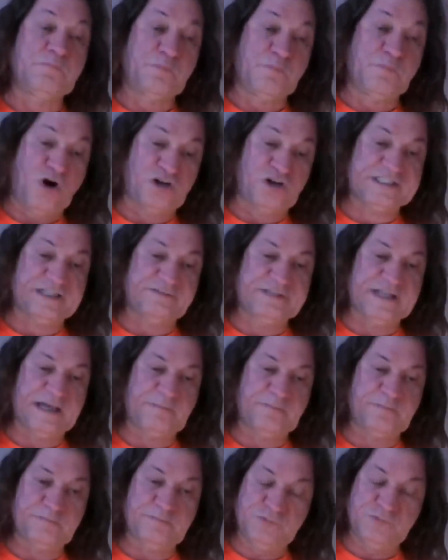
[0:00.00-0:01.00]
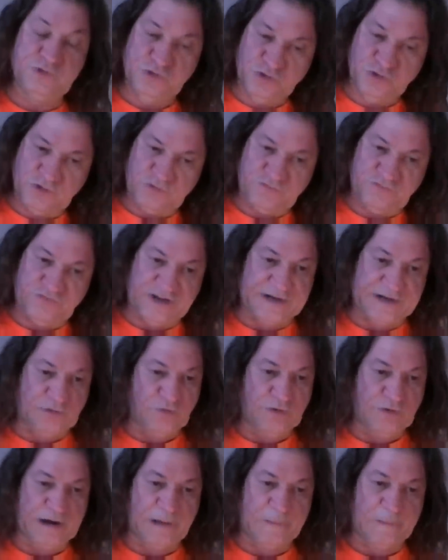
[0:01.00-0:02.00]
Most of them knew
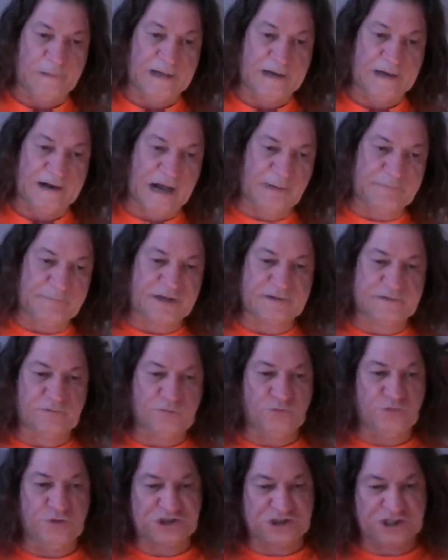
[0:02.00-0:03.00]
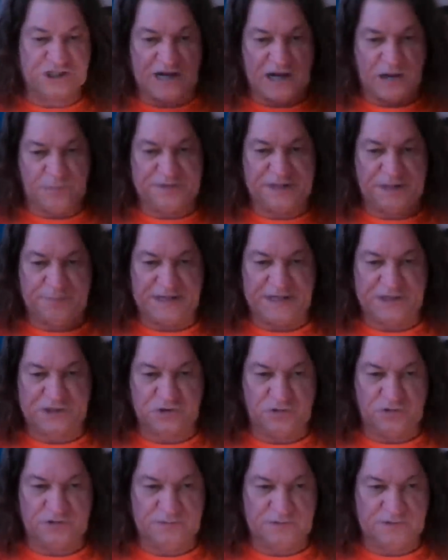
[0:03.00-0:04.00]
very well Arabic, which helped them
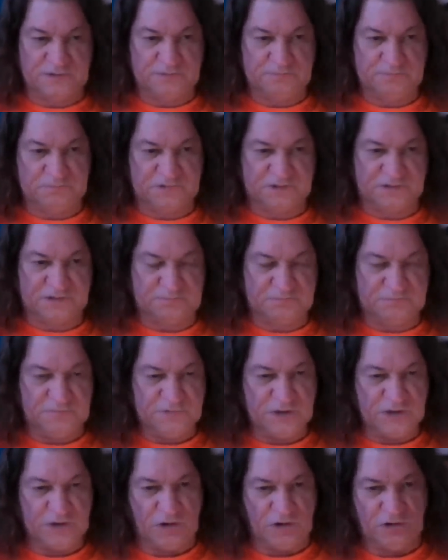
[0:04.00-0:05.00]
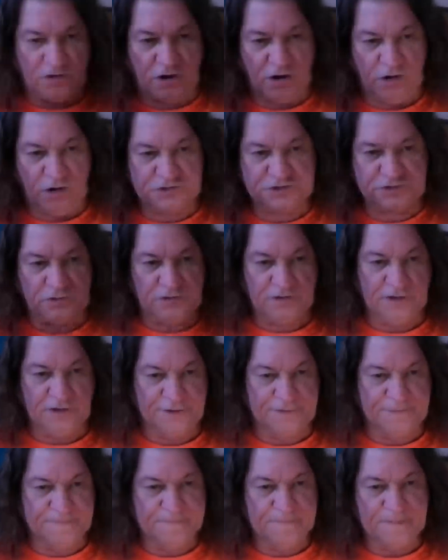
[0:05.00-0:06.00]
actually, you know, also
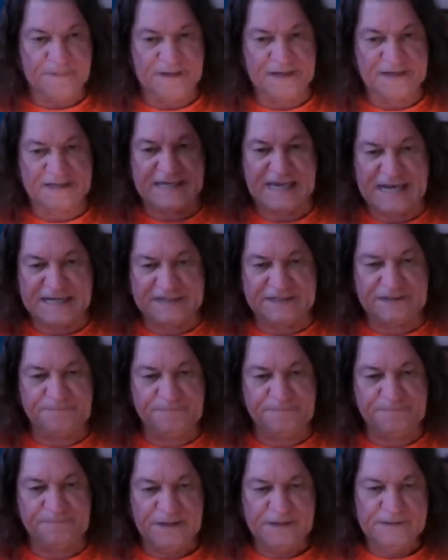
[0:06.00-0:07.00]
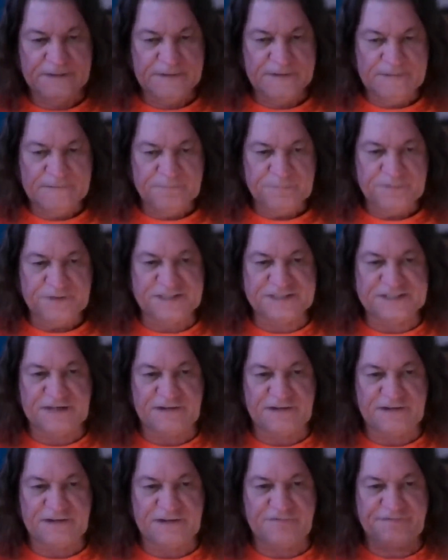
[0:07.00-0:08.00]
learn Akkadian. These are
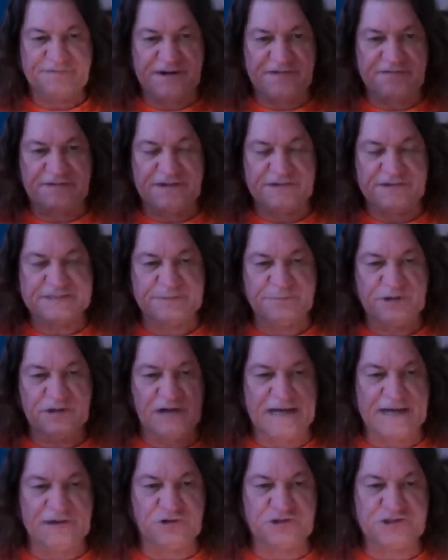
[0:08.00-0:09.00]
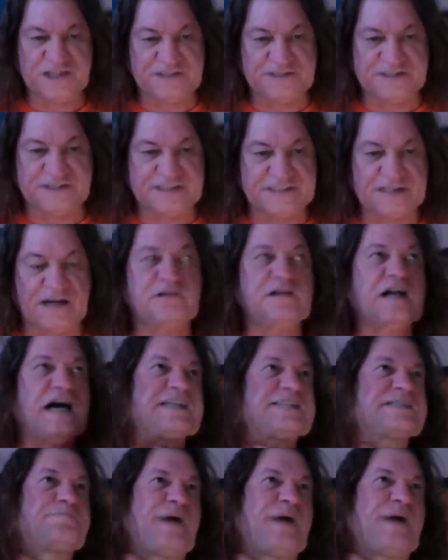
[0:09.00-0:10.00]
very, very similar languages. These are
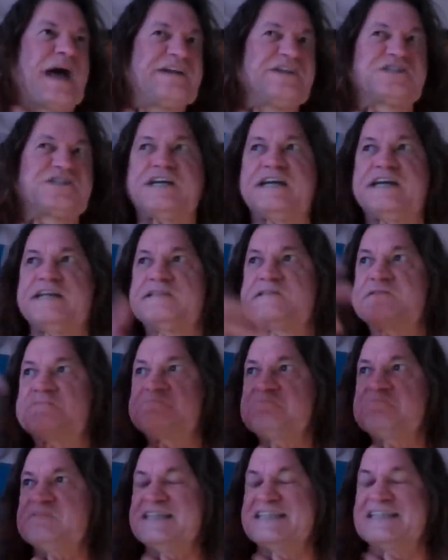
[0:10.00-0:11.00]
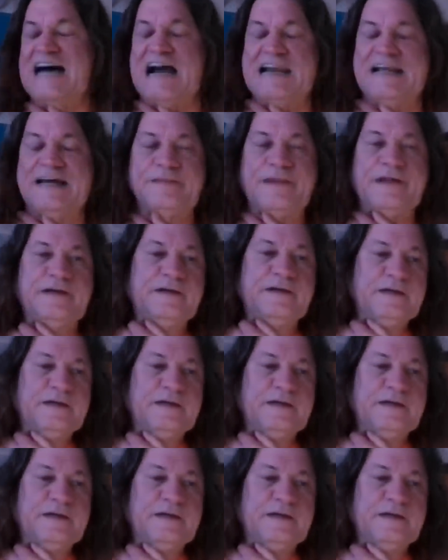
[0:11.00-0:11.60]
like Spanish and Italian.